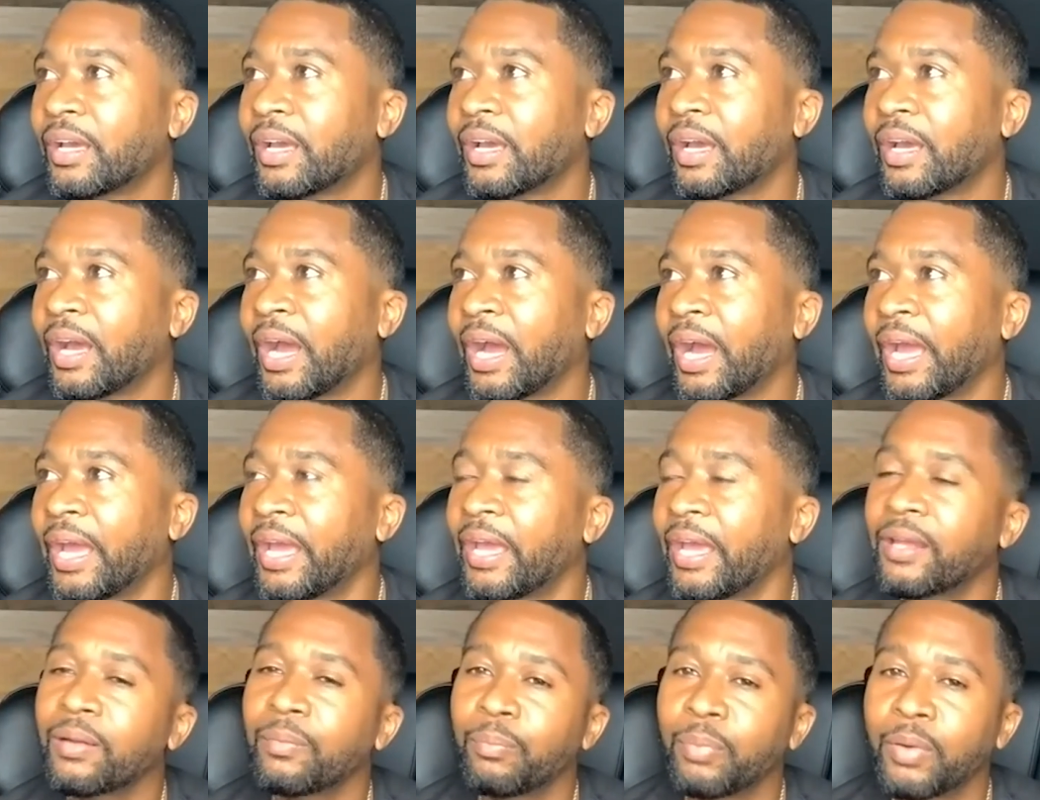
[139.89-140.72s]
I
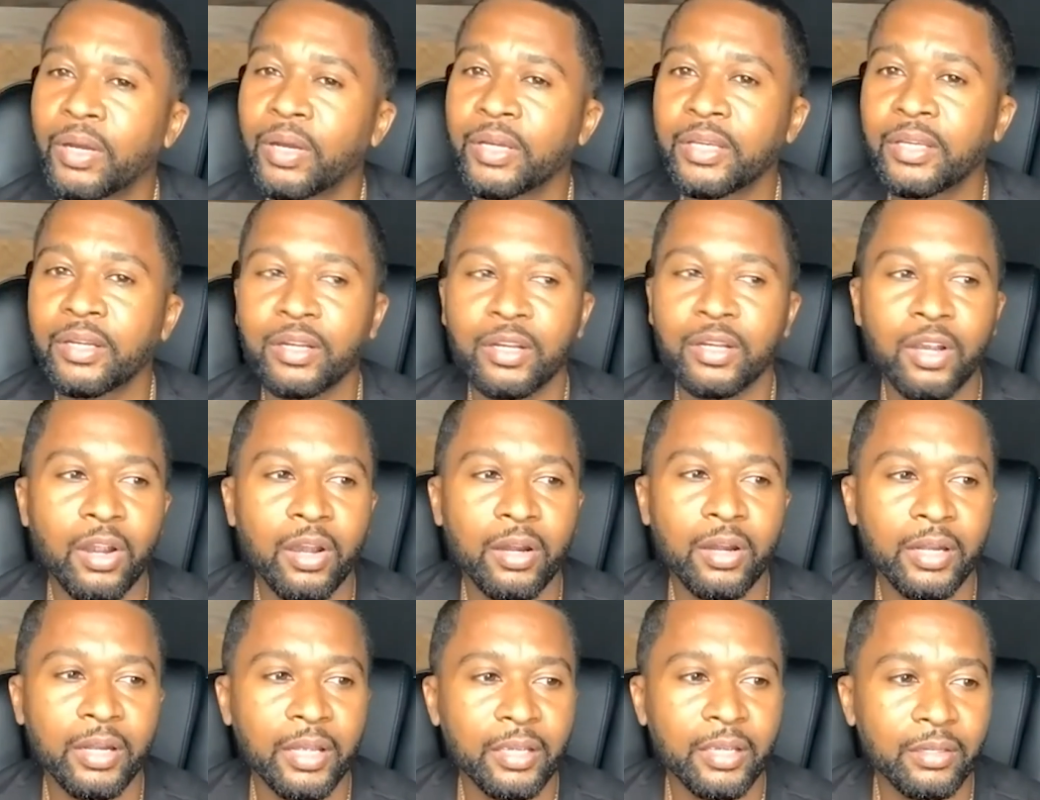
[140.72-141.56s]
had a bucket, a
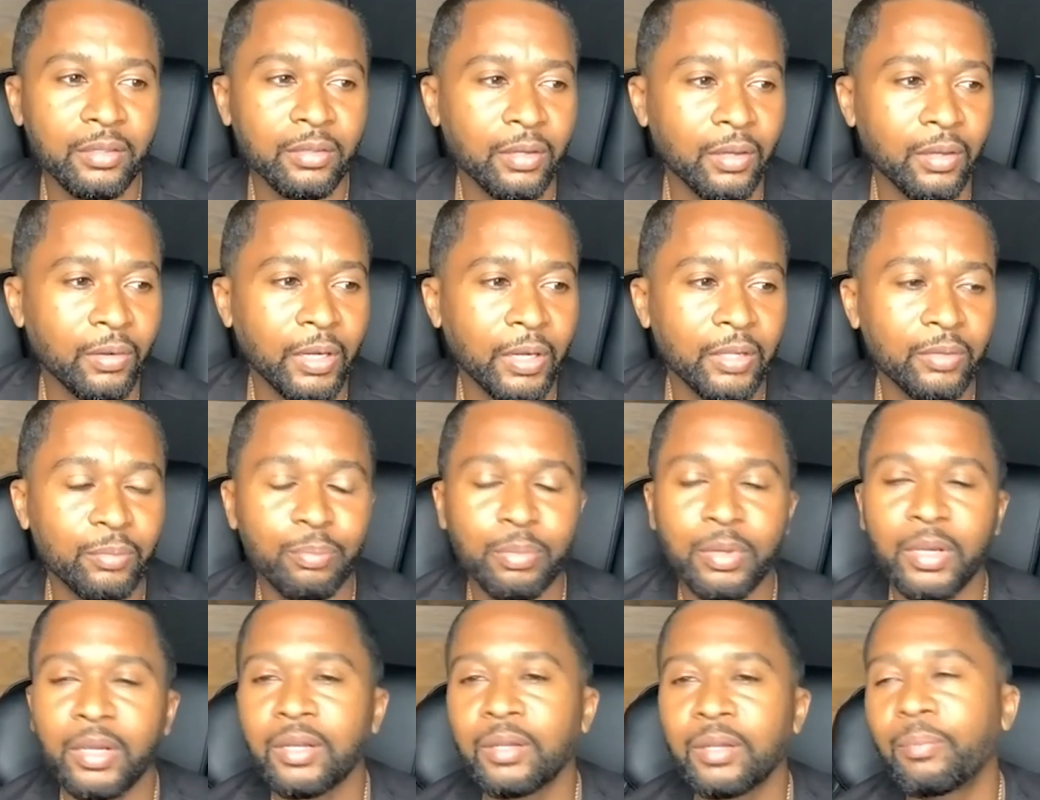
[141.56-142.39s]
car that, you know, that's
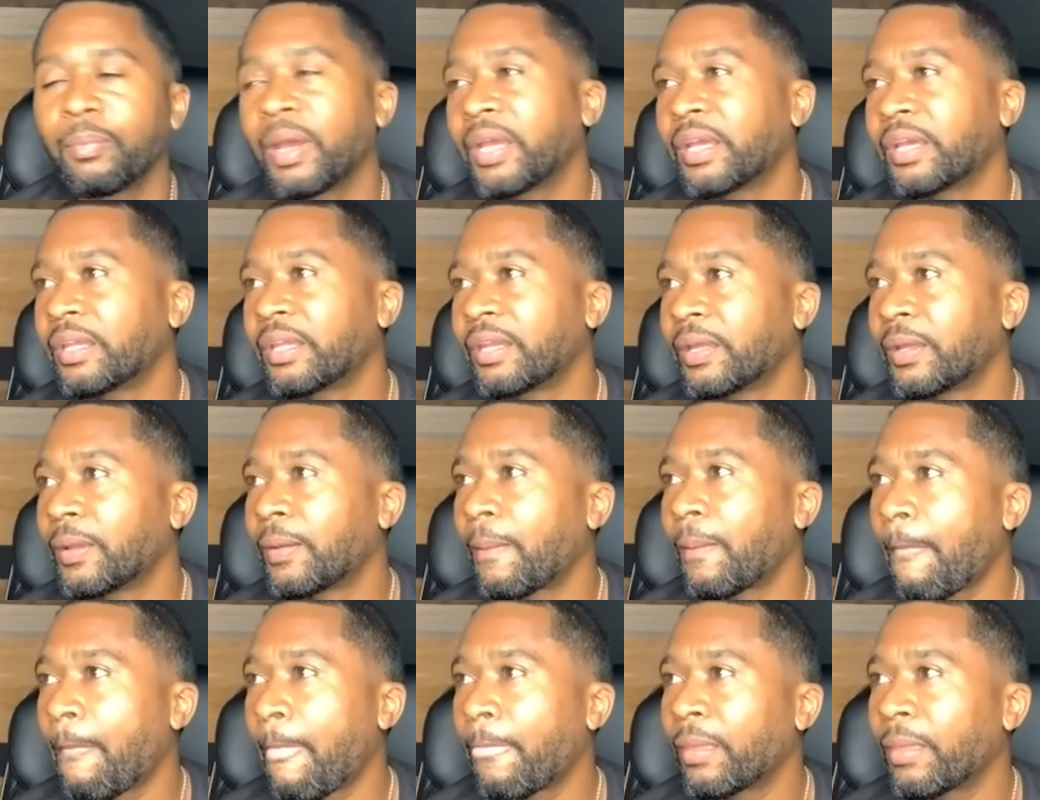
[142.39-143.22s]
barely making it.
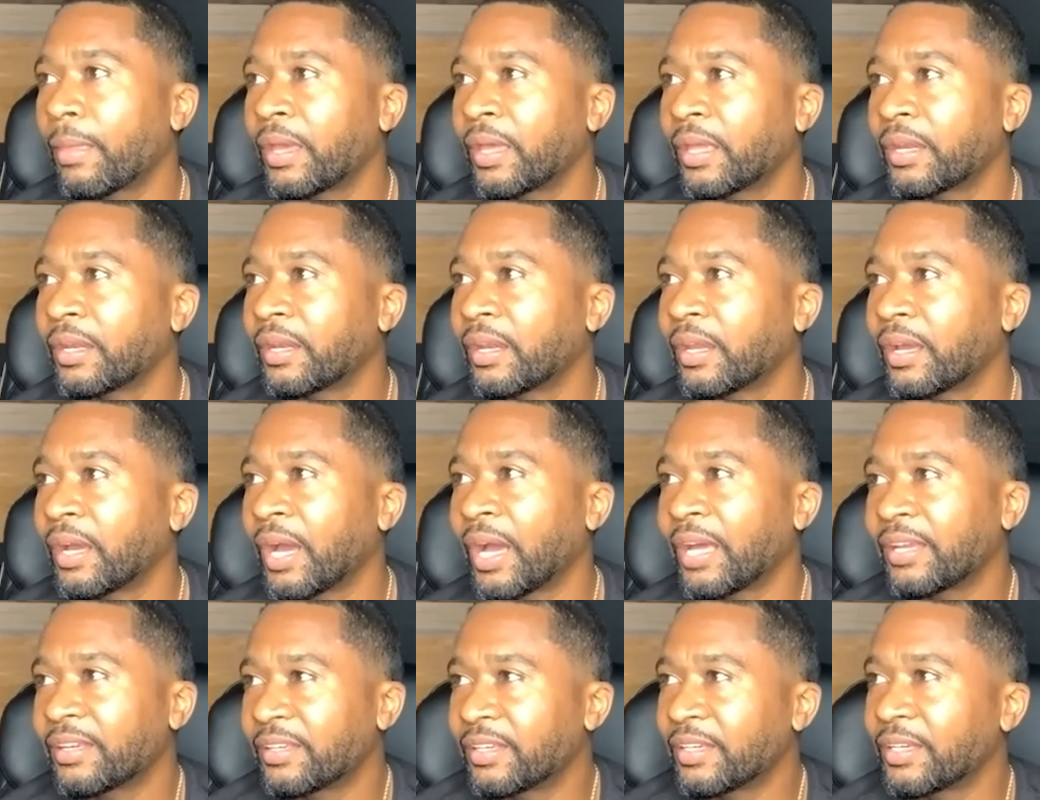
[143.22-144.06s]
And
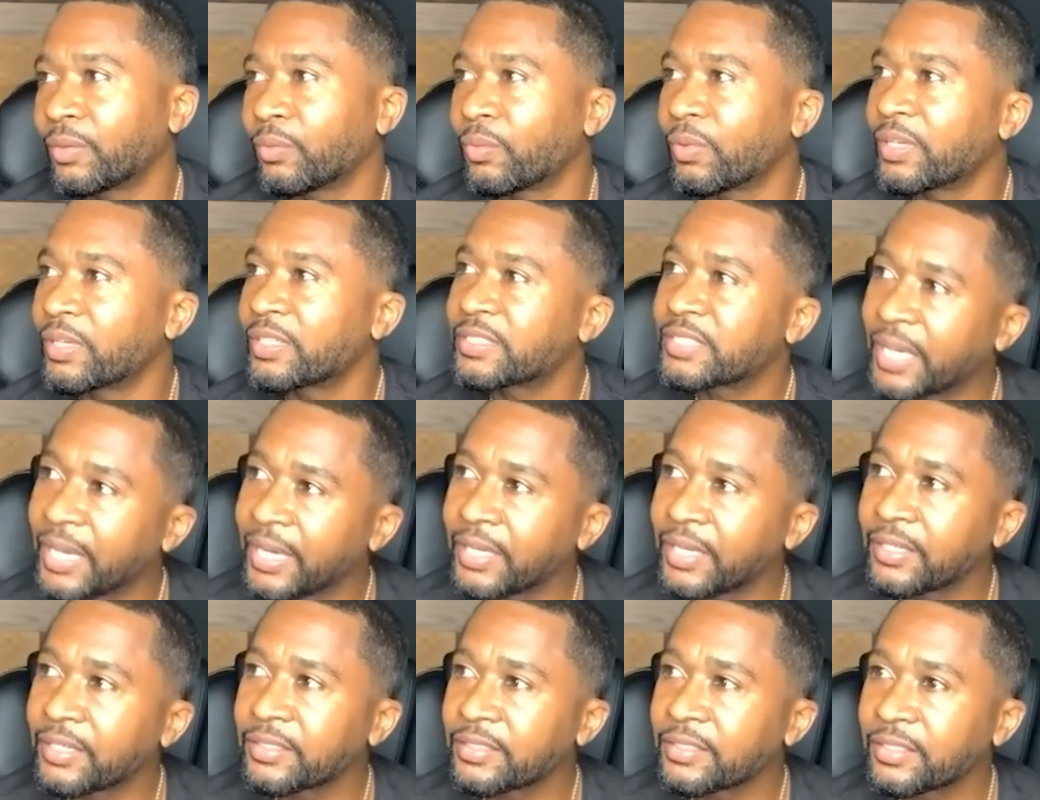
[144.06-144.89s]
I did what it
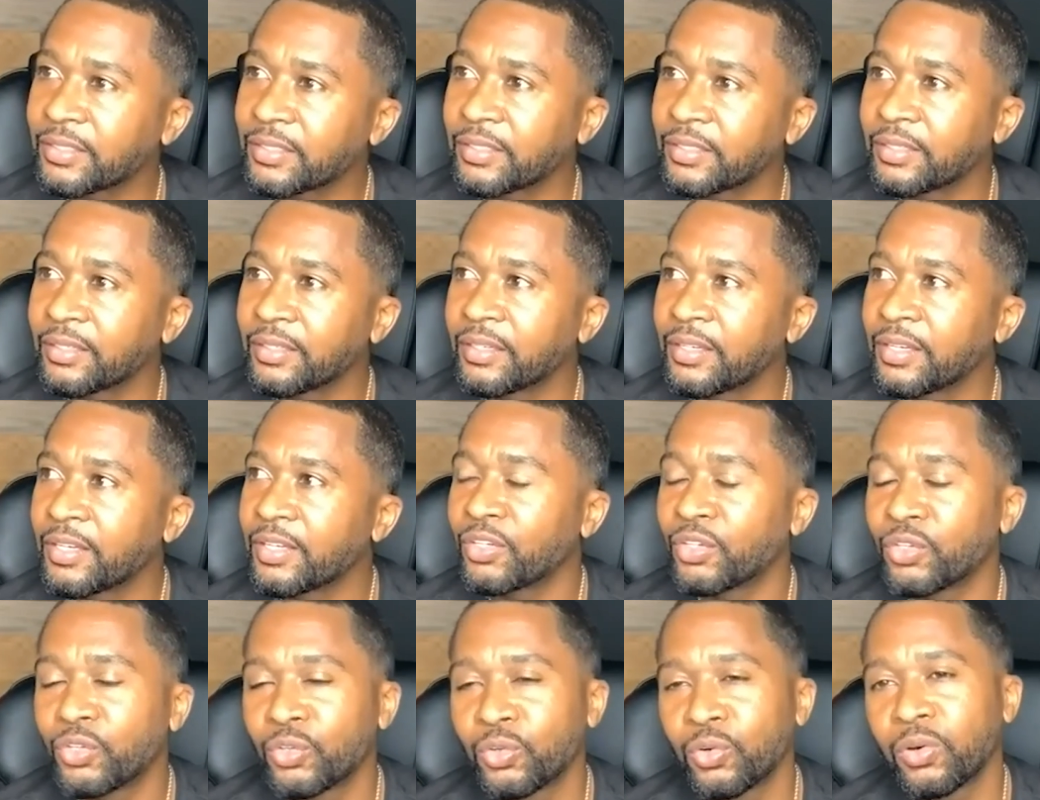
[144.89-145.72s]
take to
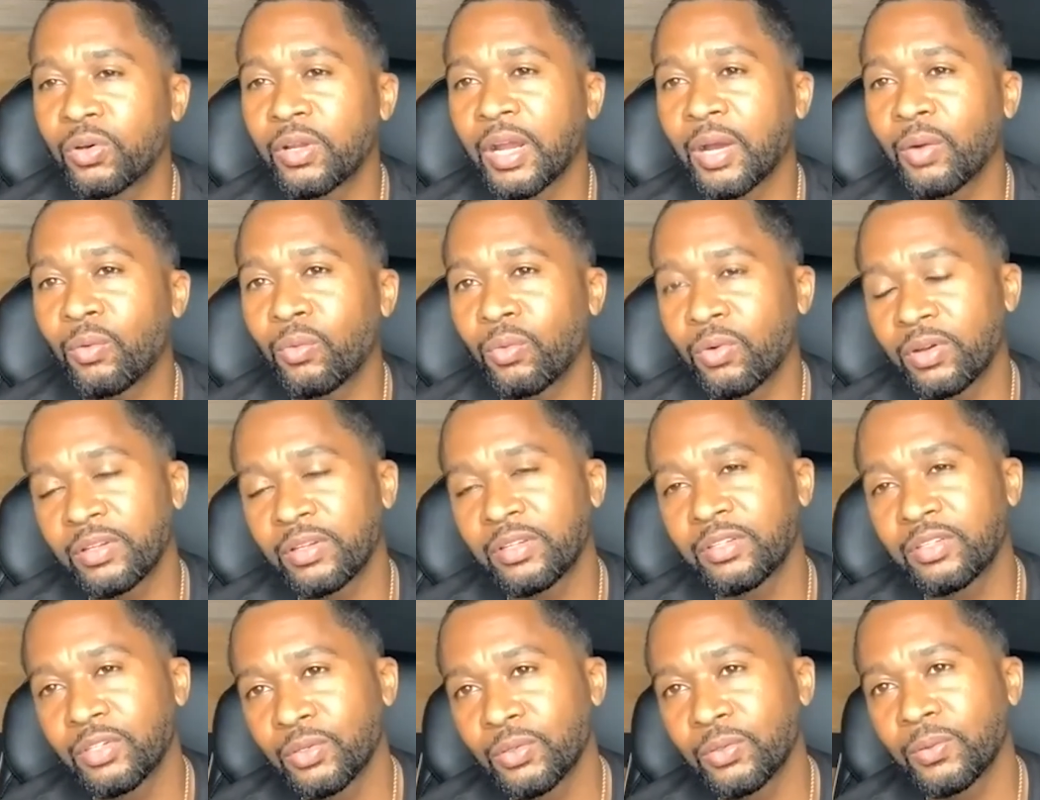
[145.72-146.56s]
do what I wanted
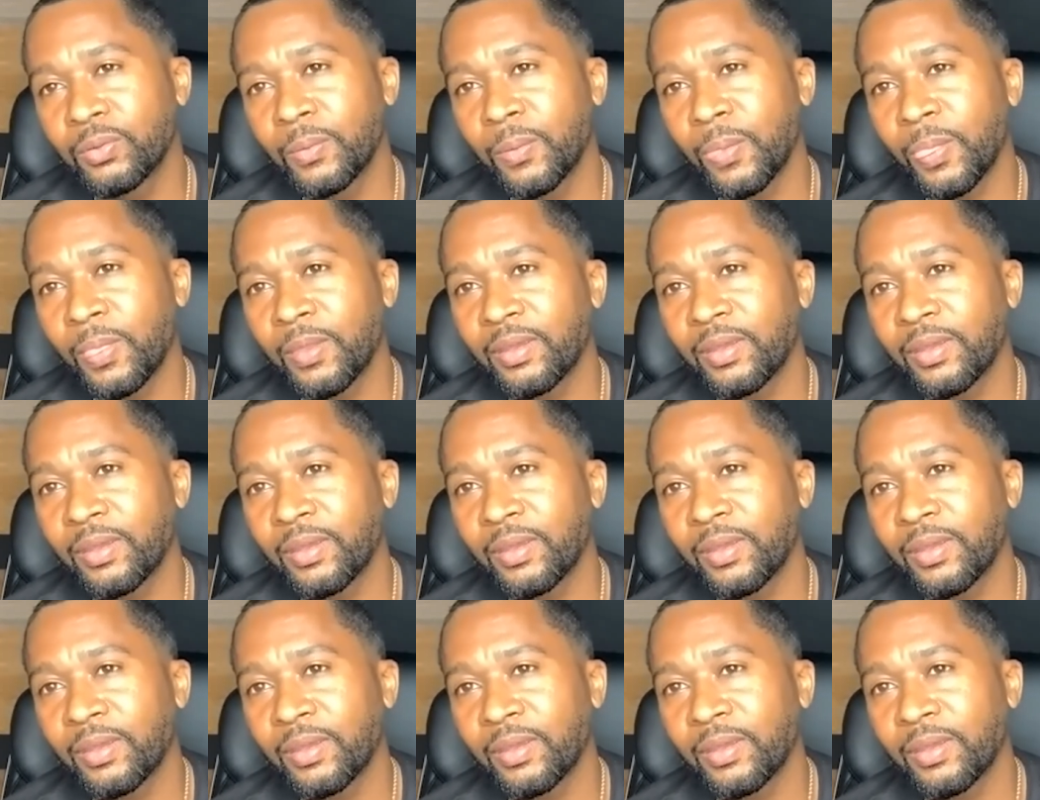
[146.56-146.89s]
to do.